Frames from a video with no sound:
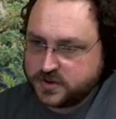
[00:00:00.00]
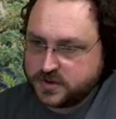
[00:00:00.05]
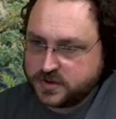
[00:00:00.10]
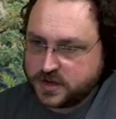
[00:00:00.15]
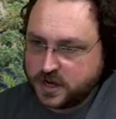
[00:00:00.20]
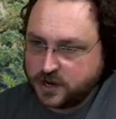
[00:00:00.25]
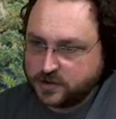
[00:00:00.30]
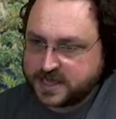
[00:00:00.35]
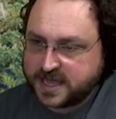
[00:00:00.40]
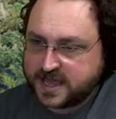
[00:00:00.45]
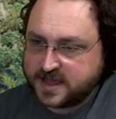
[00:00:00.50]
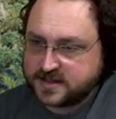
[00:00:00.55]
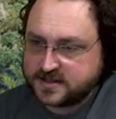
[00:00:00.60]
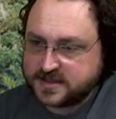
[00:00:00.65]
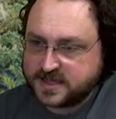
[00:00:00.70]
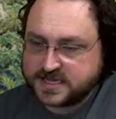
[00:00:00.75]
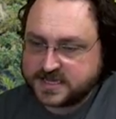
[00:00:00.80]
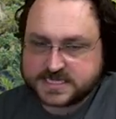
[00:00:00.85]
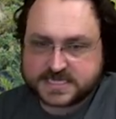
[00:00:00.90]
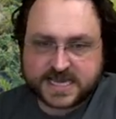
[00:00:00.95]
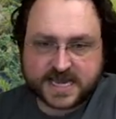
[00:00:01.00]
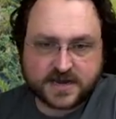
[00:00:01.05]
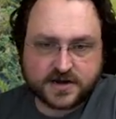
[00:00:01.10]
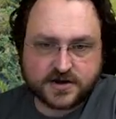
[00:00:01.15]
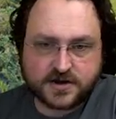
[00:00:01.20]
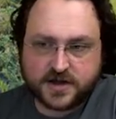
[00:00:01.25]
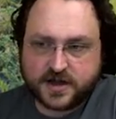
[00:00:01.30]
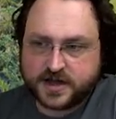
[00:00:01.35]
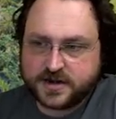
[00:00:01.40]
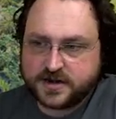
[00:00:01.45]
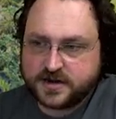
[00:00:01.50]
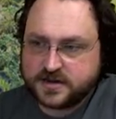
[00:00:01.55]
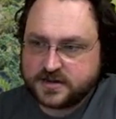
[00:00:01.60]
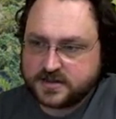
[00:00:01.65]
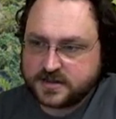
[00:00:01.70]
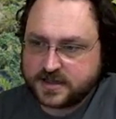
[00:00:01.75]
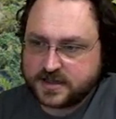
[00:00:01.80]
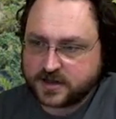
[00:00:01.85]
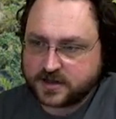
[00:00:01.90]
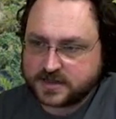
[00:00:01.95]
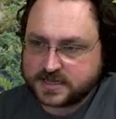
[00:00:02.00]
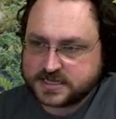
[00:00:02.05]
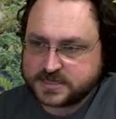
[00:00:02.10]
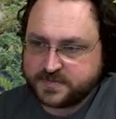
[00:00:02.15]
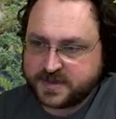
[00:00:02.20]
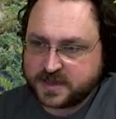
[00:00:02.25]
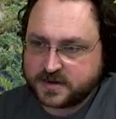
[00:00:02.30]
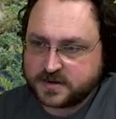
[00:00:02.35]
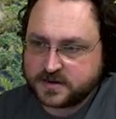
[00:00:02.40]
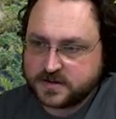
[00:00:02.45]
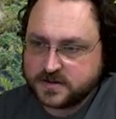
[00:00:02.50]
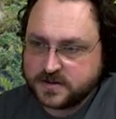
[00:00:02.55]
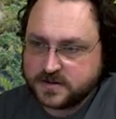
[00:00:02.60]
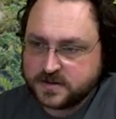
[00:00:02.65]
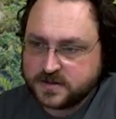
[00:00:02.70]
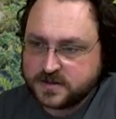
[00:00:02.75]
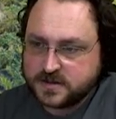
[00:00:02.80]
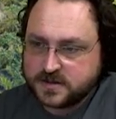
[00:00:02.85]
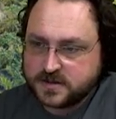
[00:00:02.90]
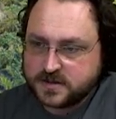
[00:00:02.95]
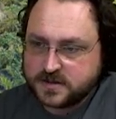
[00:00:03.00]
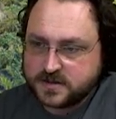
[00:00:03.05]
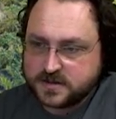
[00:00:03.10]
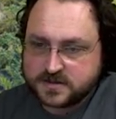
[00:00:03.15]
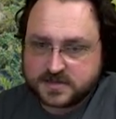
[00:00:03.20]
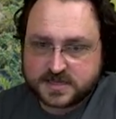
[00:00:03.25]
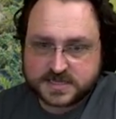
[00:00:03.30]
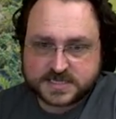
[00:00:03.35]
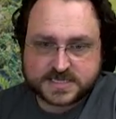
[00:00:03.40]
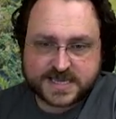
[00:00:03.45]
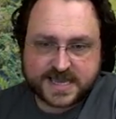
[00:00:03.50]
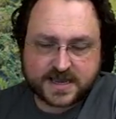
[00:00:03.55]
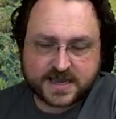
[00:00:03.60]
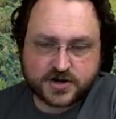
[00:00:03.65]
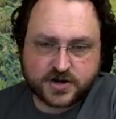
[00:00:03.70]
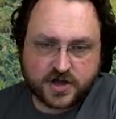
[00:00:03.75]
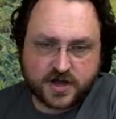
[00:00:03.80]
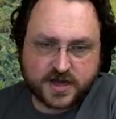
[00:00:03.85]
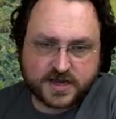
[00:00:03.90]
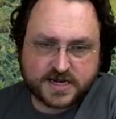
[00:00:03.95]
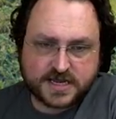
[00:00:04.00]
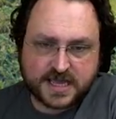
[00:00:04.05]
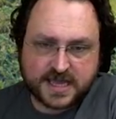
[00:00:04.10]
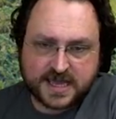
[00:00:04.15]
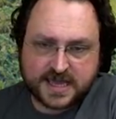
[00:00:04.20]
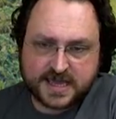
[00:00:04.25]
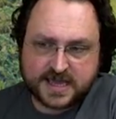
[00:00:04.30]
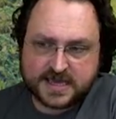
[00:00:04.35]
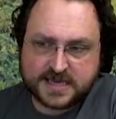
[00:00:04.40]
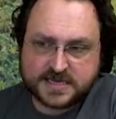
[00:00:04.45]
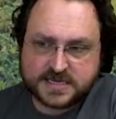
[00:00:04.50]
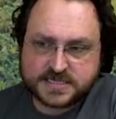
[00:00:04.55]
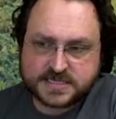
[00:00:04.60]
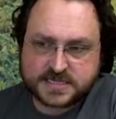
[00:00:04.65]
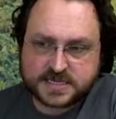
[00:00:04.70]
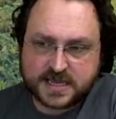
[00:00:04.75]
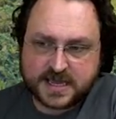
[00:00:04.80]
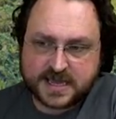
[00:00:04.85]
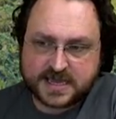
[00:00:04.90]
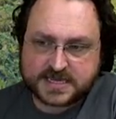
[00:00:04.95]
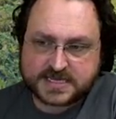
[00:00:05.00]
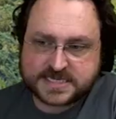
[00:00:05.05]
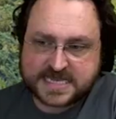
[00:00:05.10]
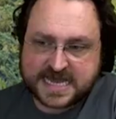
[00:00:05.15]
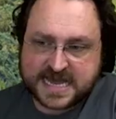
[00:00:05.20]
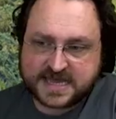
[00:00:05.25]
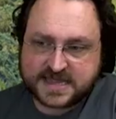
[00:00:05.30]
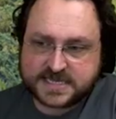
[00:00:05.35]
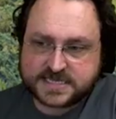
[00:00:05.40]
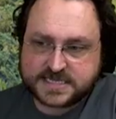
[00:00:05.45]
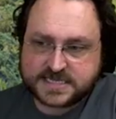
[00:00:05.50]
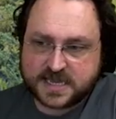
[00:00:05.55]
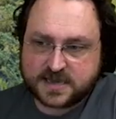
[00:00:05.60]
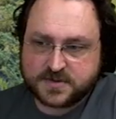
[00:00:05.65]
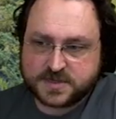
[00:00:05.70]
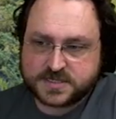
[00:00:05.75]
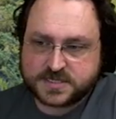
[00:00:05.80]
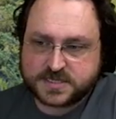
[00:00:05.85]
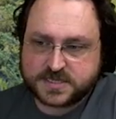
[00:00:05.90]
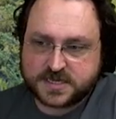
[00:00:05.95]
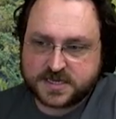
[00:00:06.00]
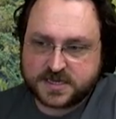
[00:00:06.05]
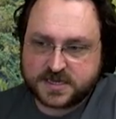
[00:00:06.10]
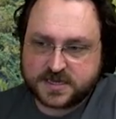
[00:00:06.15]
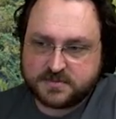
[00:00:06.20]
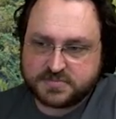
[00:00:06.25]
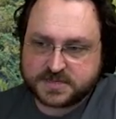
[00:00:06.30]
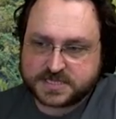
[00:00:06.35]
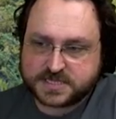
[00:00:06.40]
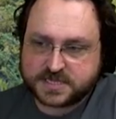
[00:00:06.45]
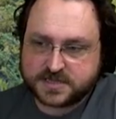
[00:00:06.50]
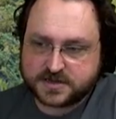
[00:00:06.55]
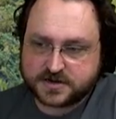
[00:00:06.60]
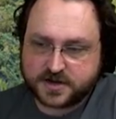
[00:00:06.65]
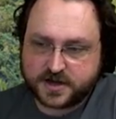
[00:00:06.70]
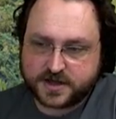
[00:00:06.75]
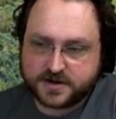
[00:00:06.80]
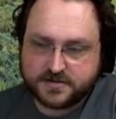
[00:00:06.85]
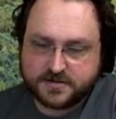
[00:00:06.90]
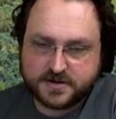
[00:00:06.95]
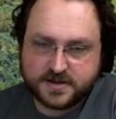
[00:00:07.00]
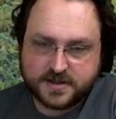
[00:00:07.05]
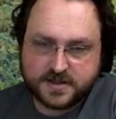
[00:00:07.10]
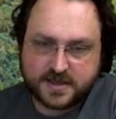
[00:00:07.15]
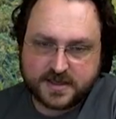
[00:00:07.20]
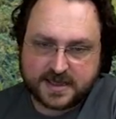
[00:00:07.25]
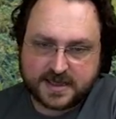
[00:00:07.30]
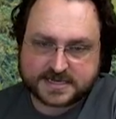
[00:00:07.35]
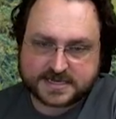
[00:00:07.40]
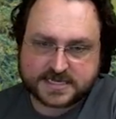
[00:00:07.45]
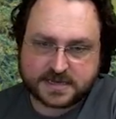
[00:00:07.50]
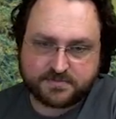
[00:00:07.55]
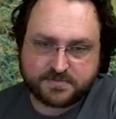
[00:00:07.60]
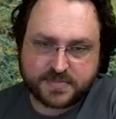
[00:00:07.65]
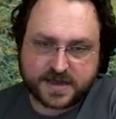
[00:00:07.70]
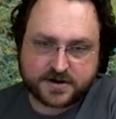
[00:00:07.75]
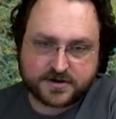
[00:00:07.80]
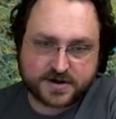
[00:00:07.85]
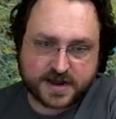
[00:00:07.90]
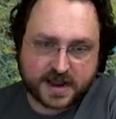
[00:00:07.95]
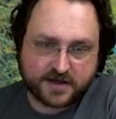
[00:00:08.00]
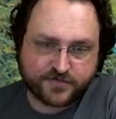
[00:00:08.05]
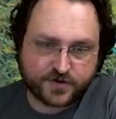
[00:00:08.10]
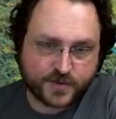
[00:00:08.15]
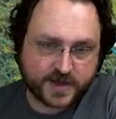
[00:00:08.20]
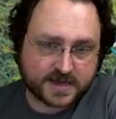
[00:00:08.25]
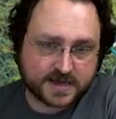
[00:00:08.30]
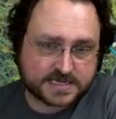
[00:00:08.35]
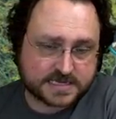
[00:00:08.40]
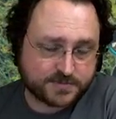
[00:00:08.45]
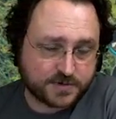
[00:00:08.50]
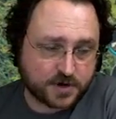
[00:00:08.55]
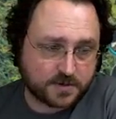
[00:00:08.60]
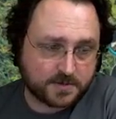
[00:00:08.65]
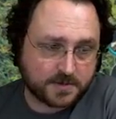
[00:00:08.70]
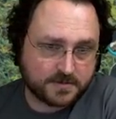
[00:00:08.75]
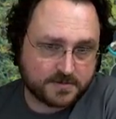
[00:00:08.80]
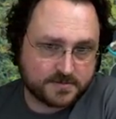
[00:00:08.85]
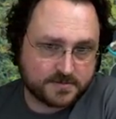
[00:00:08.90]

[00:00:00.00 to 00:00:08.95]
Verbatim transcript: okay, the Stegodon. Hang on, let's pin. The Stegodon is exactly the same as the Bastiladon, except better in every way except armor.